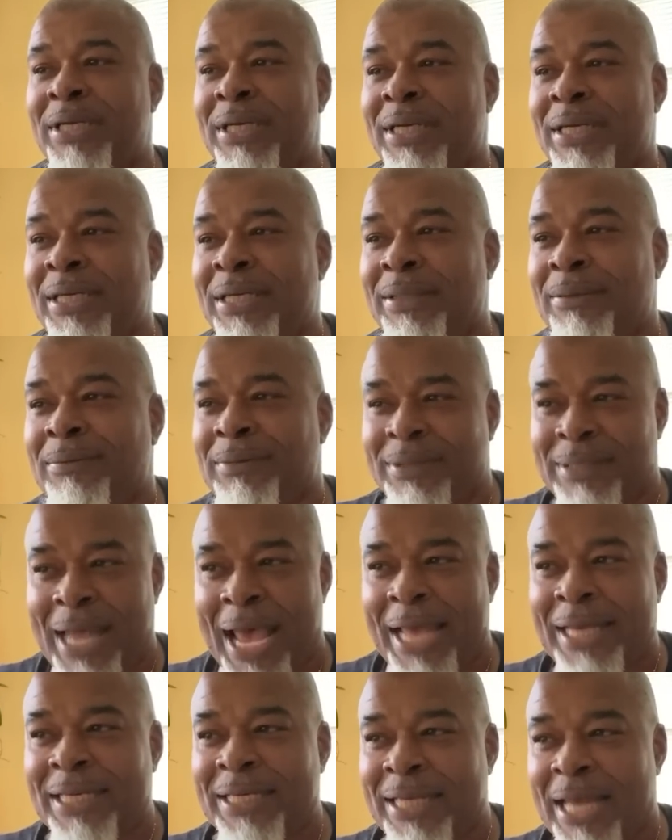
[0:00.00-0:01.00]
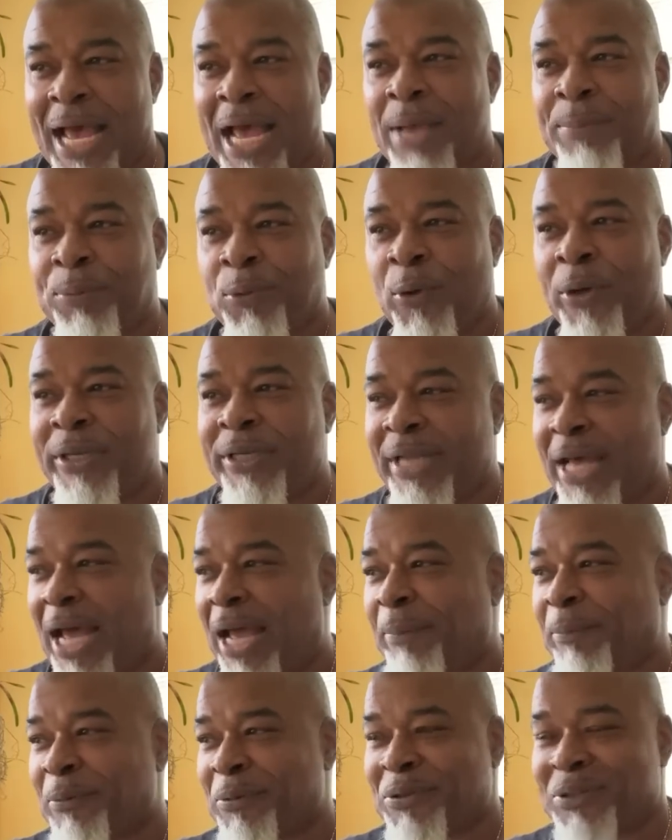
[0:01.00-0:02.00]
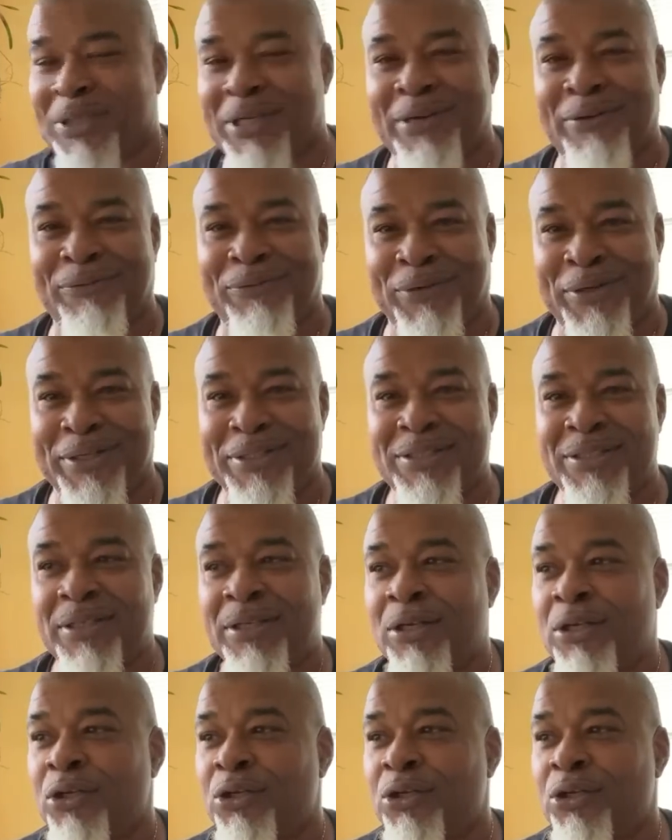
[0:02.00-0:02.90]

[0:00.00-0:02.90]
99.9% percent of us